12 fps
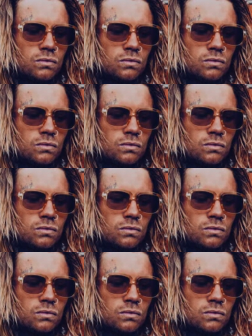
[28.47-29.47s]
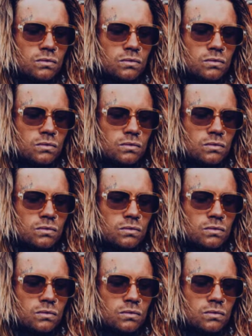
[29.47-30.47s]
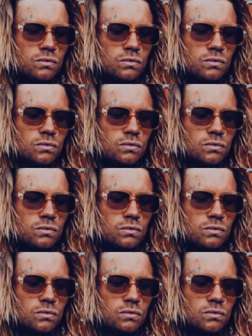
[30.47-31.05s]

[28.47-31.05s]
The face doesn't move, so there is nothing to read.